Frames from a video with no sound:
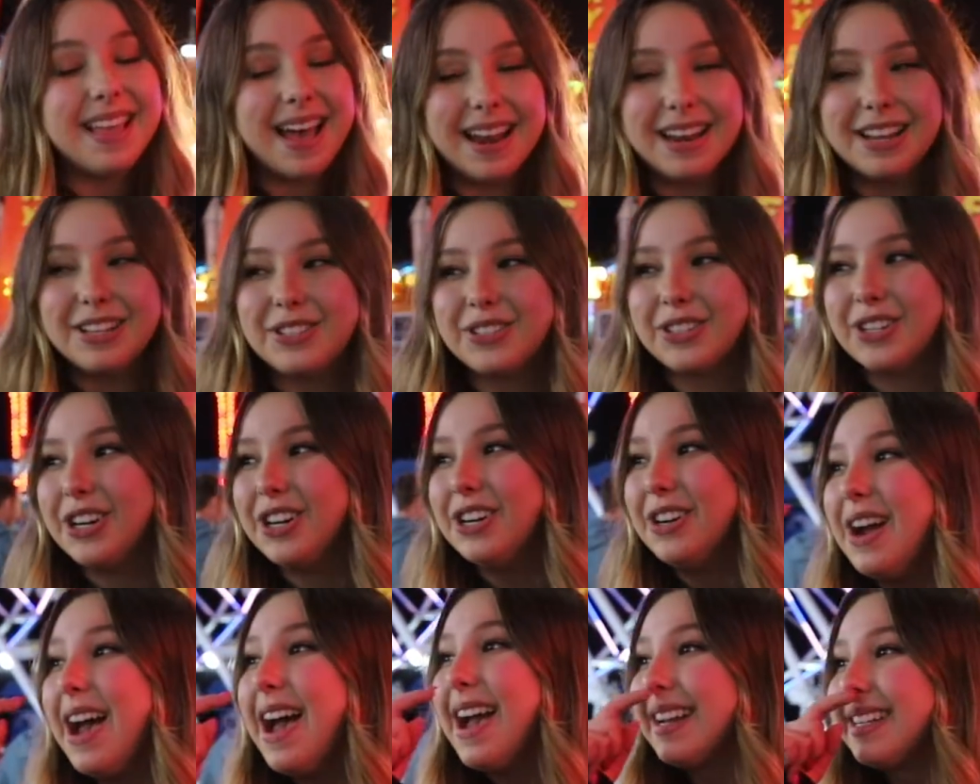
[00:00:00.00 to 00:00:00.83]
That is
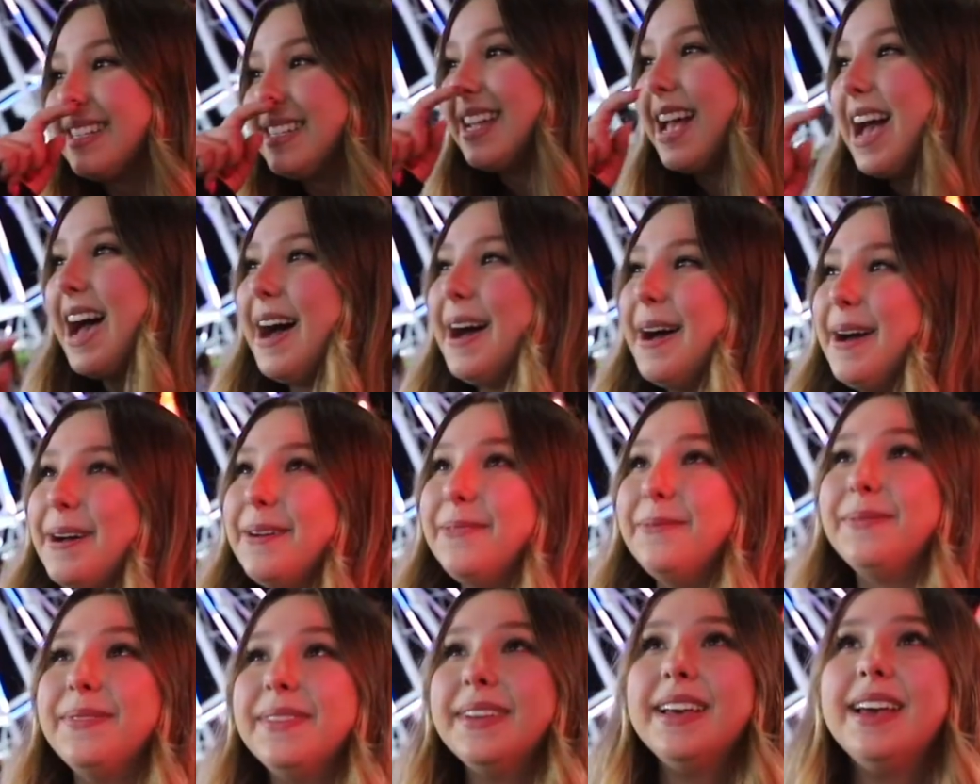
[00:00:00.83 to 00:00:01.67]
correct.
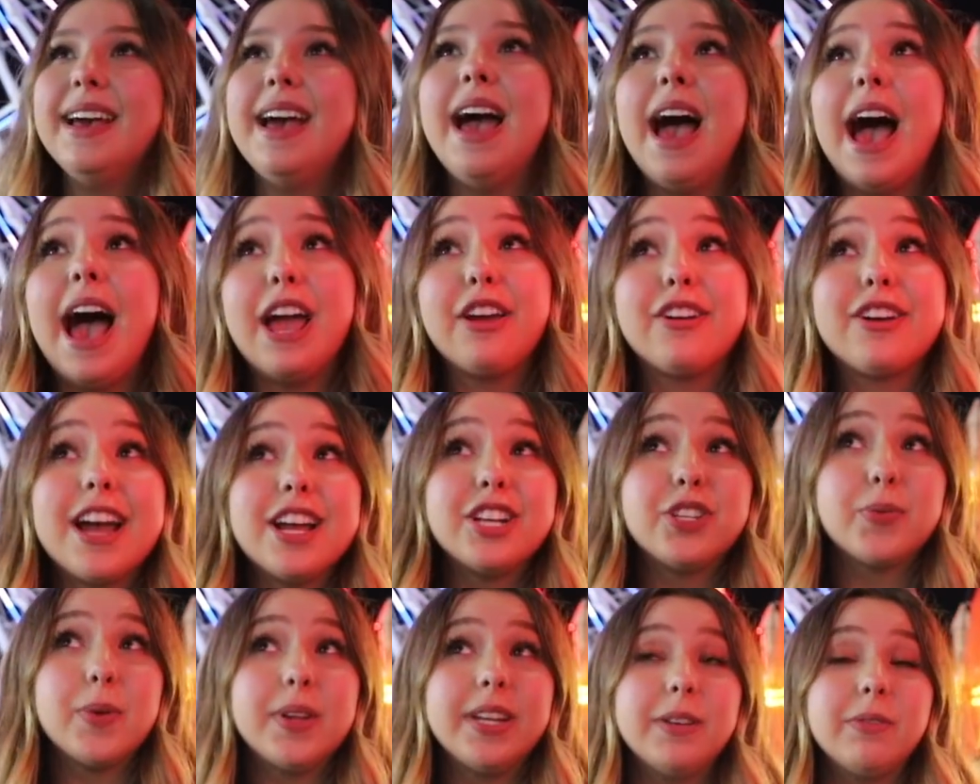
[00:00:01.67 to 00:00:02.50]
I
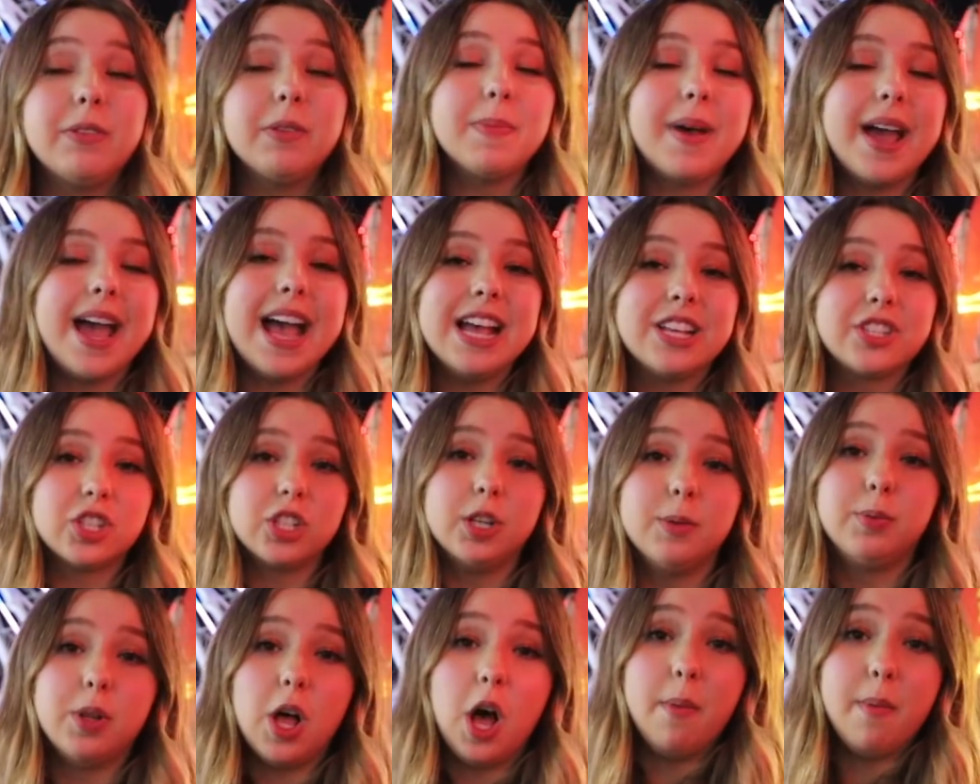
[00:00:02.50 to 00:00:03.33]
graduated with my high
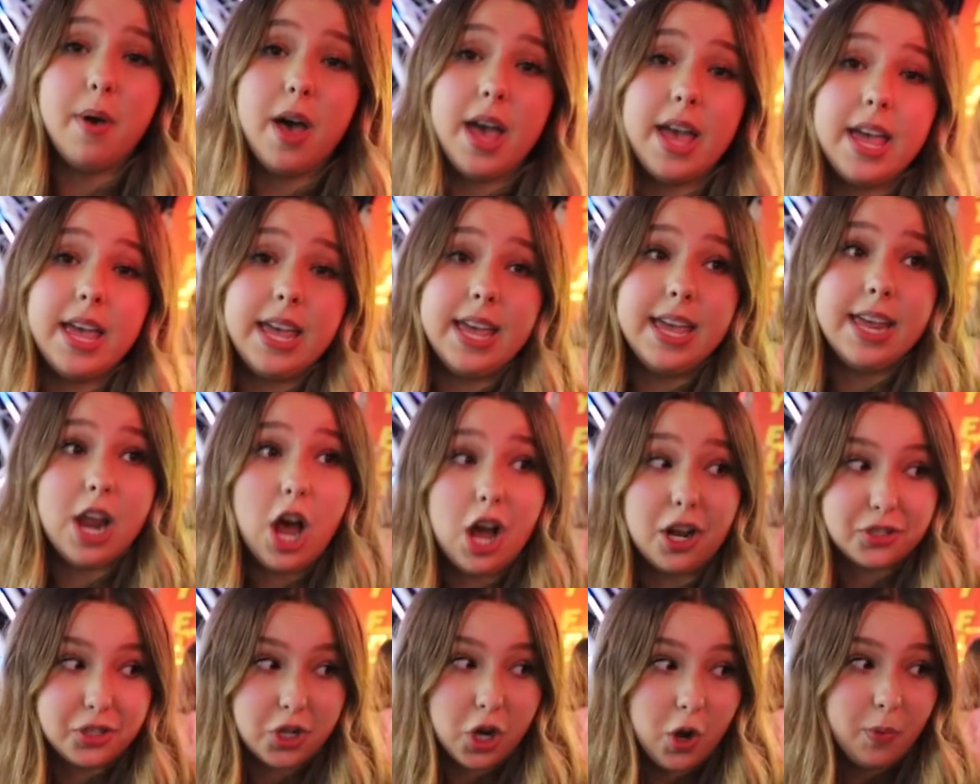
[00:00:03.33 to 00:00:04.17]
school diploma
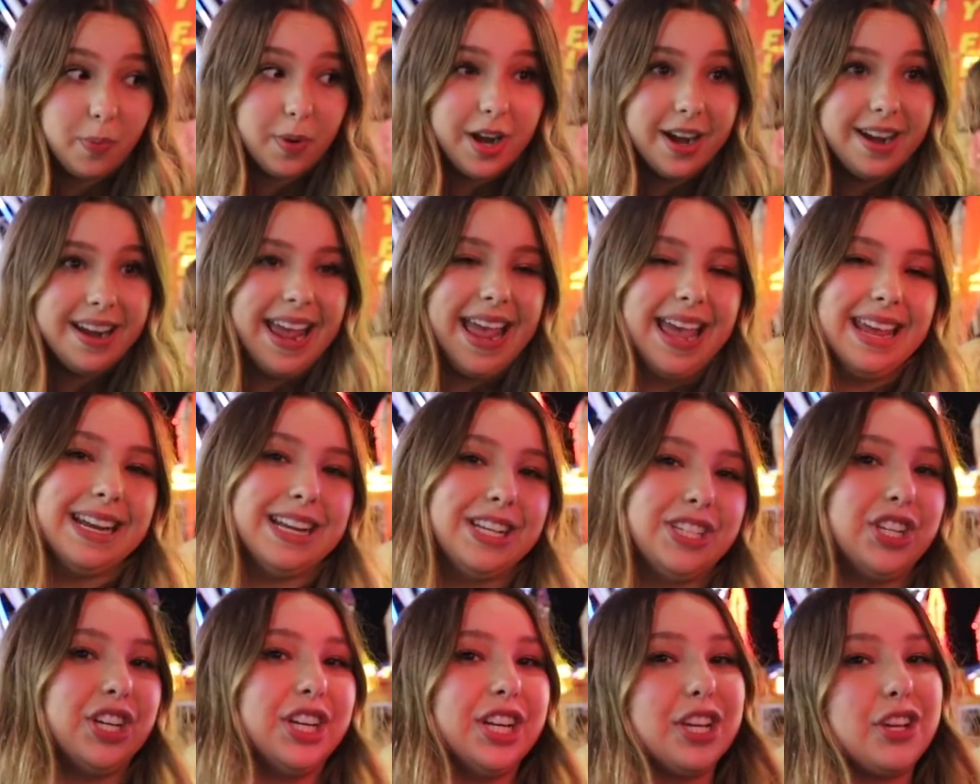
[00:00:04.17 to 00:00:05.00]
in October
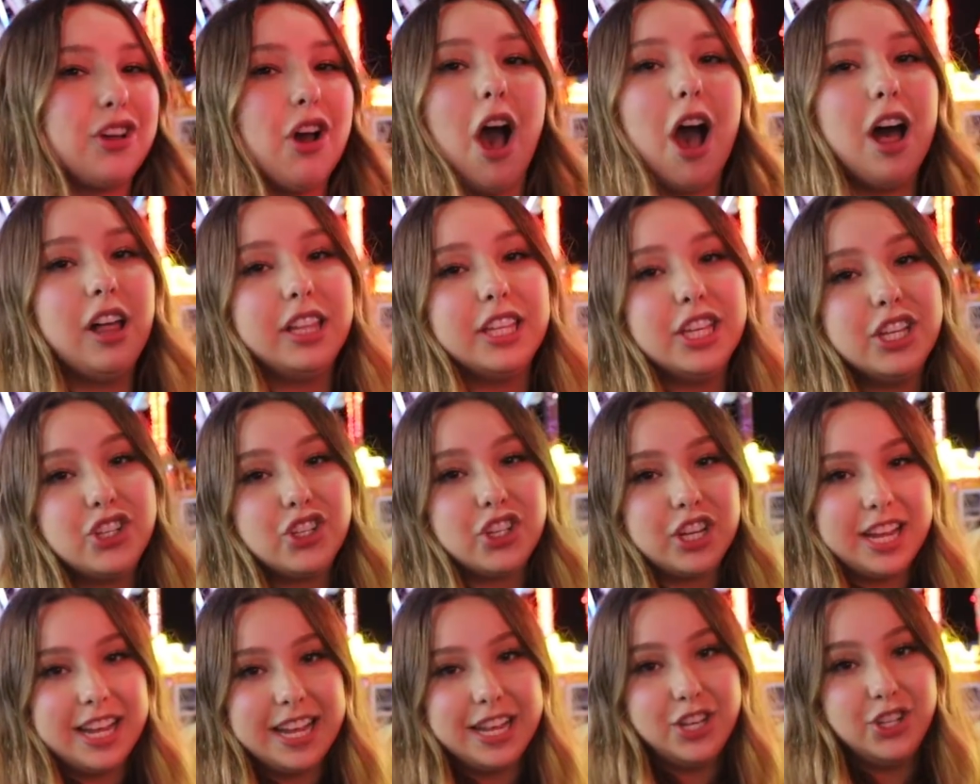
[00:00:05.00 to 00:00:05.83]
and I started
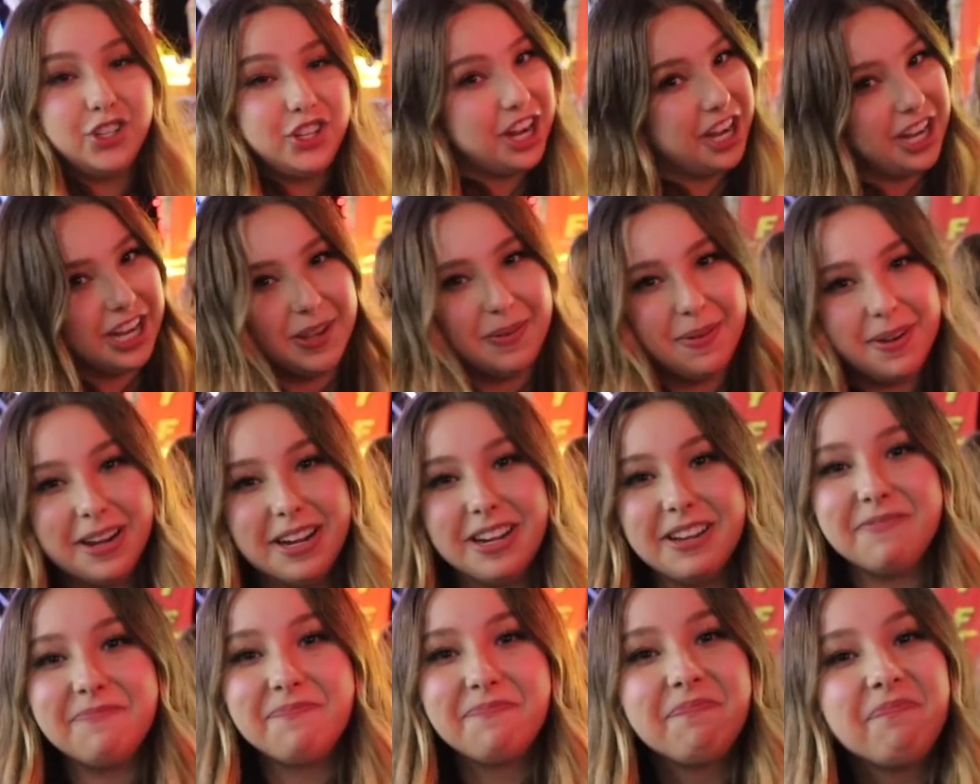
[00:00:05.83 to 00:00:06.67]
college in
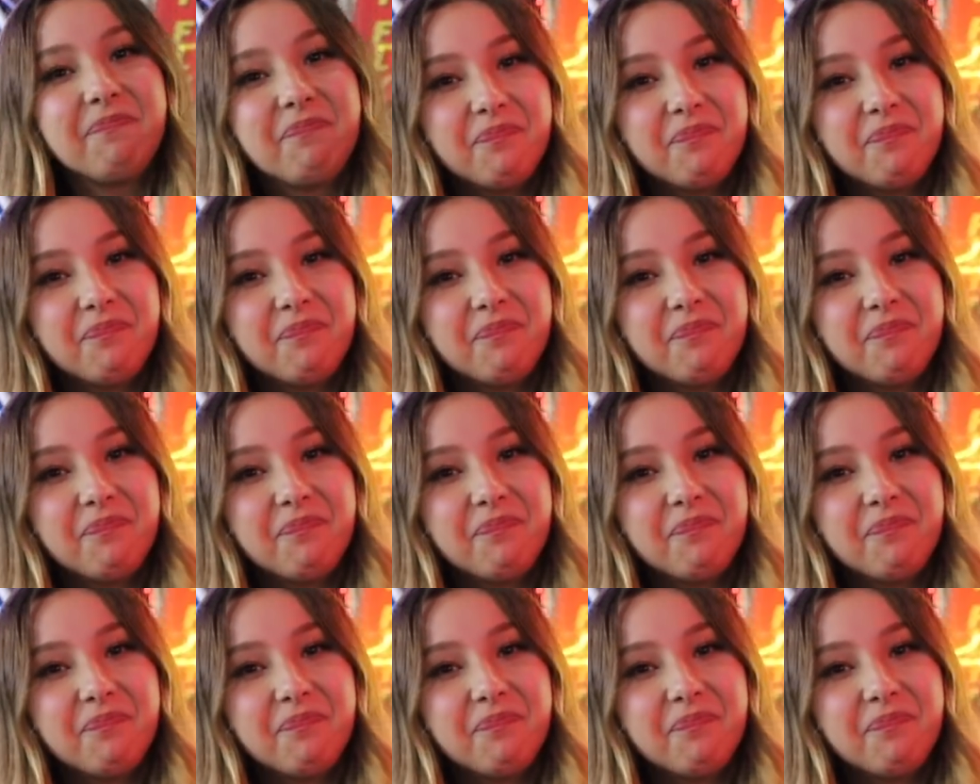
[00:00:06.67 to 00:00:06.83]
January.